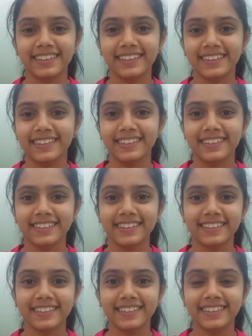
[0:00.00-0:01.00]
How was your
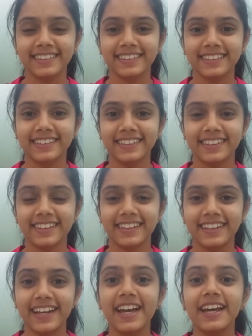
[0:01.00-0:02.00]
treatment? Did
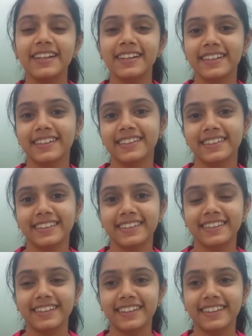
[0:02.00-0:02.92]
it go smooth?